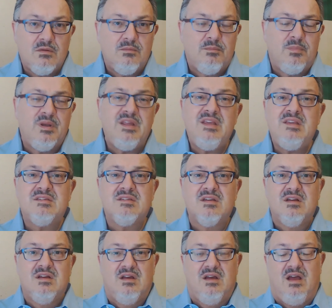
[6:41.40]
Please
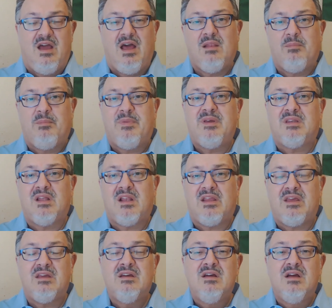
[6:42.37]
help
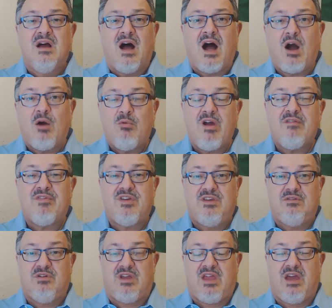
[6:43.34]
Italy however
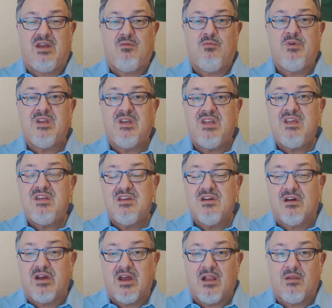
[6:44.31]
you can. We need your
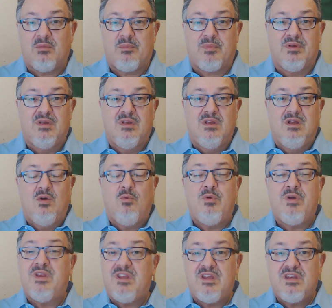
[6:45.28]
help.
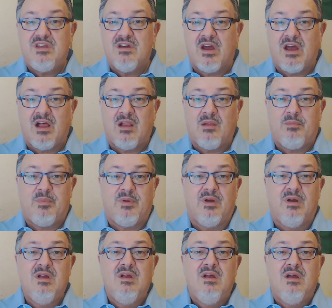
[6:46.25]
We need your help
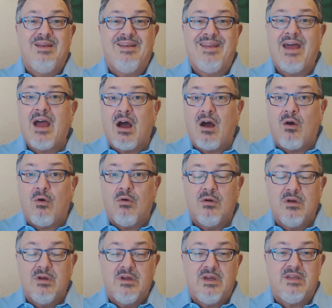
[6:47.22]
now.
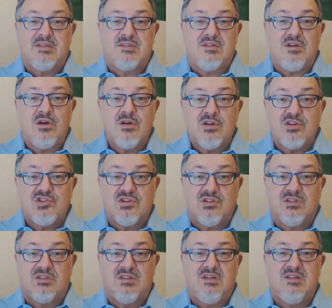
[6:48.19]
It's
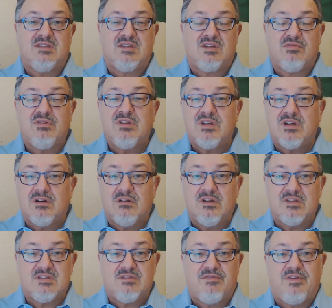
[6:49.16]
urgent, it's critical,
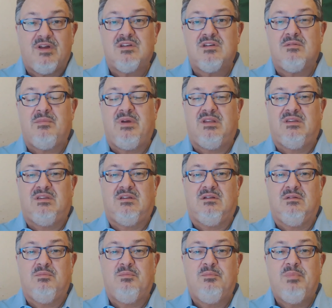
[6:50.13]
it's fundamental.